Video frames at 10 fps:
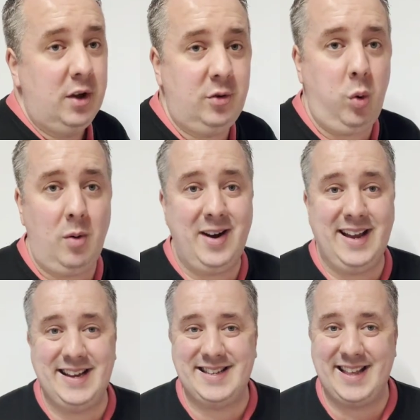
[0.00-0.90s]
A swap
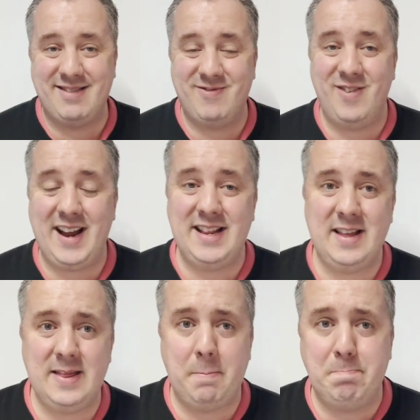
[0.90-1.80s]
rate is the rate
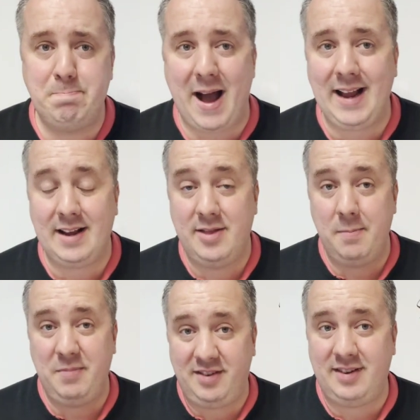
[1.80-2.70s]
that the bank
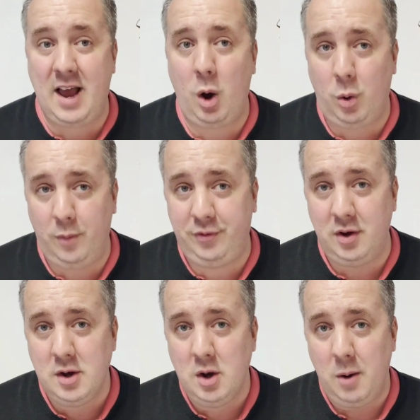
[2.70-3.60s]
themselves
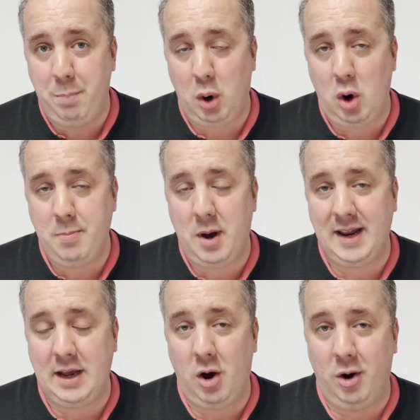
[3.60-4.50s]
borrow
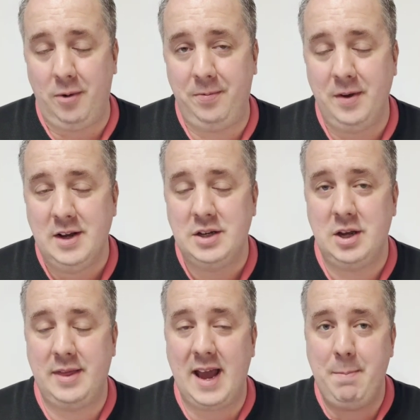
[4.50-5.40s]
money off.
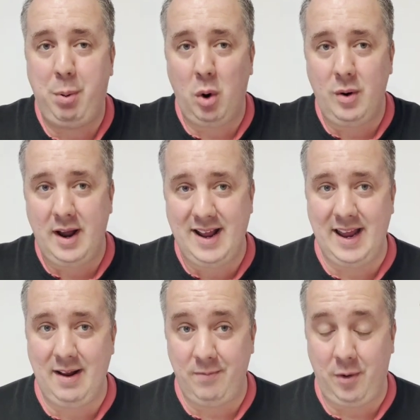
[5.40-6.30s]
So they borrow
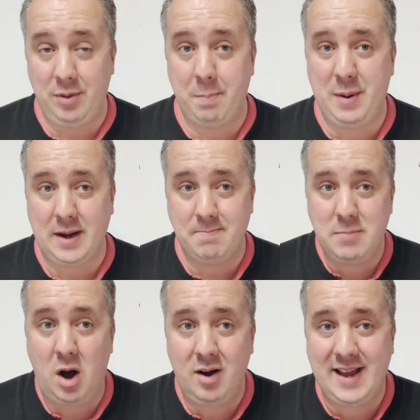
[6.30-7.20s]
it from the bigger
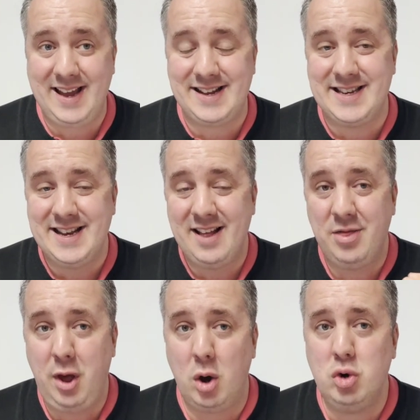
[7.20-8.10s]
market.
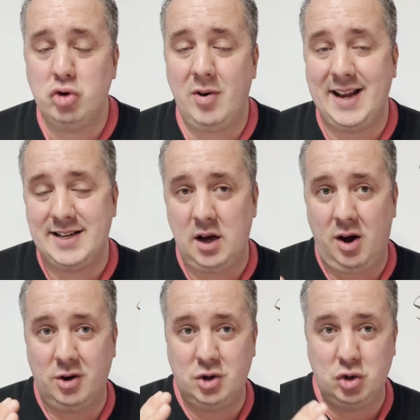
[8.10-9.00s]
Those rates
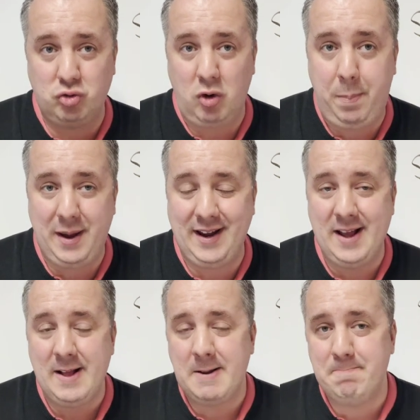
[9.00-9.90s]
are
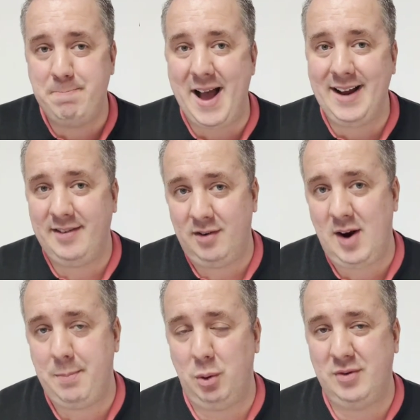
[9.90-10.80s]
dropping. Banks are
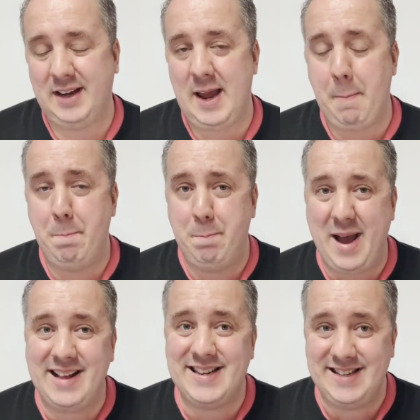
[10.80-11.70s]
able to get
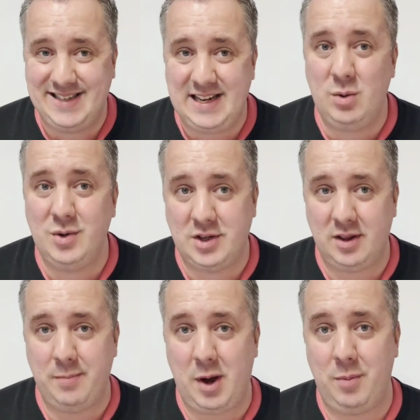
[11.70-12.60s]
better deals
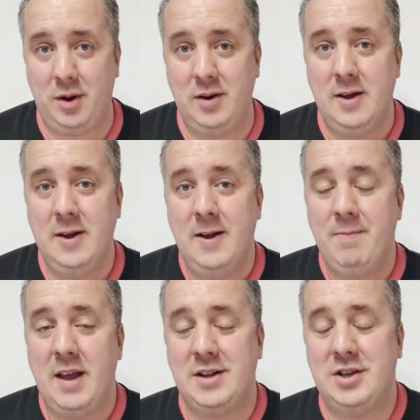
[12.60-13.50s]
at the moment.
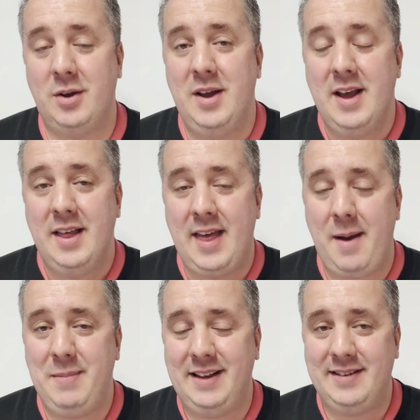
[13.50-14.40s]
And so
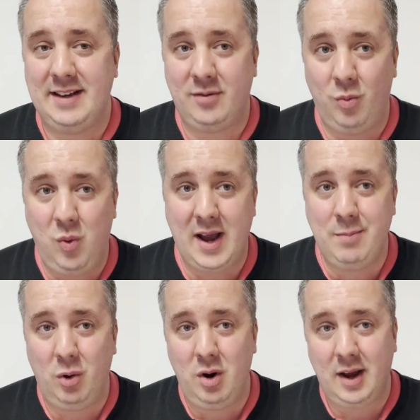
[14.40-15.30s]
that means it's way
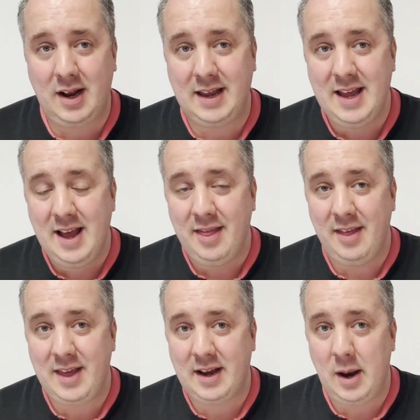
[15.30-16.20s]
more likely
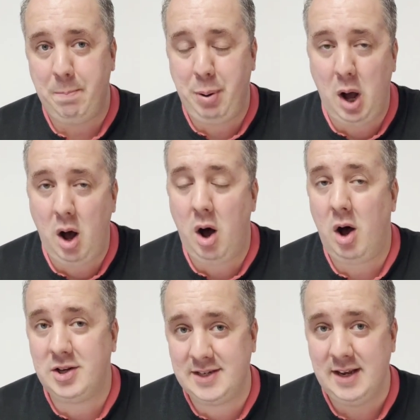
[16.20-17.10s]
that they're going to
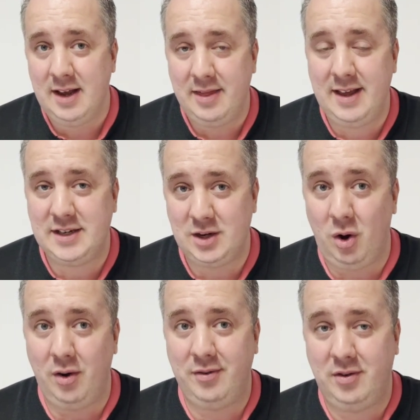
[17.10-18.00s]
pass this
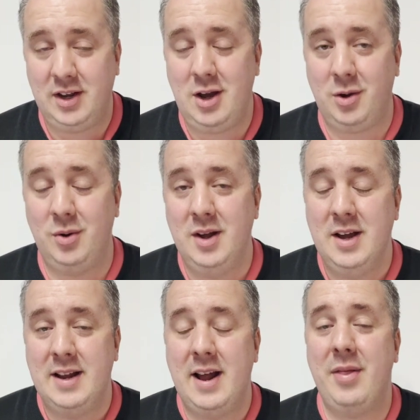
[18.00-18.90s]
on to you.
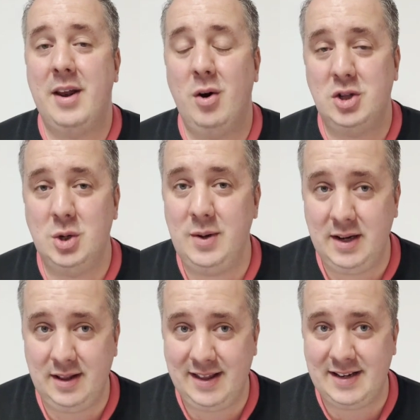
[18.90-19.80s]
Now, they're not
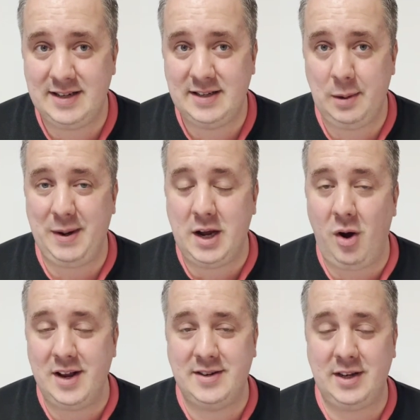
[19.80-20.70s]
doing this to be
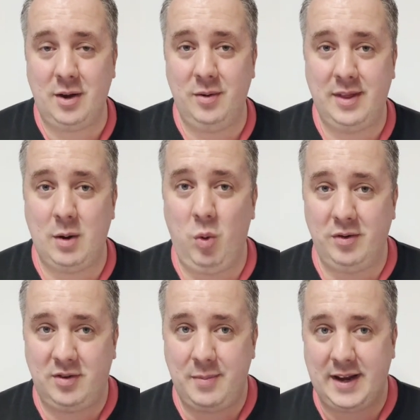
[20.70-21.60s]
kind to you. They
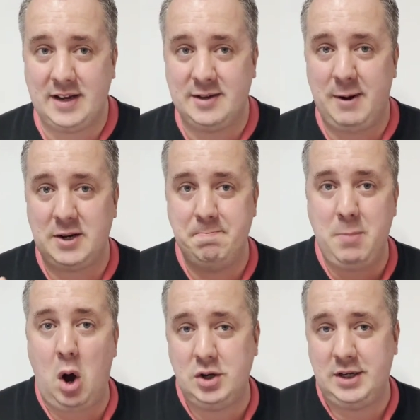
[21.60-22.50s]
want to make as much
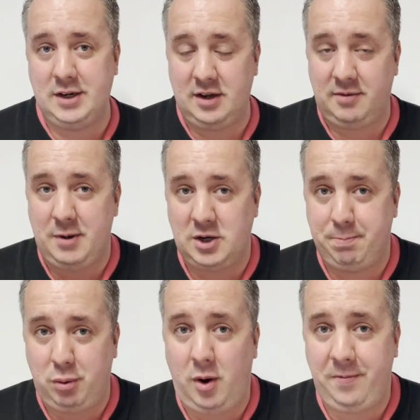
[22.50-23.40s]
margin and as much
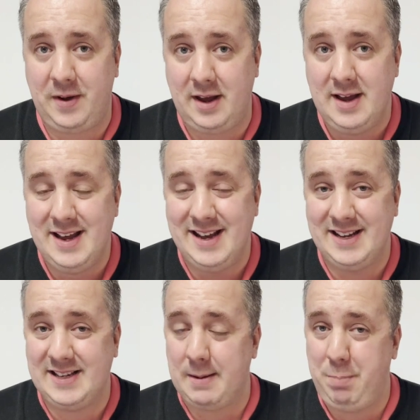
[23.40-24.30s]
profit
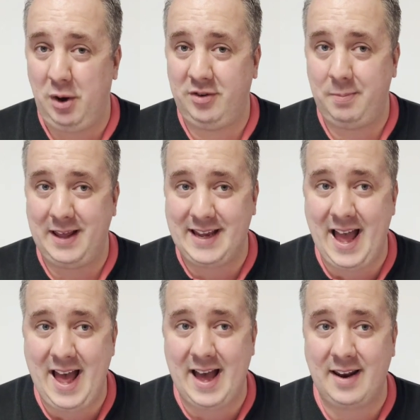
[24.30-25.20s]
as they possibly
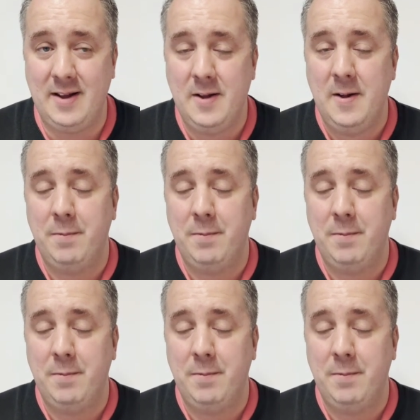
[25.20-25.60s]
can.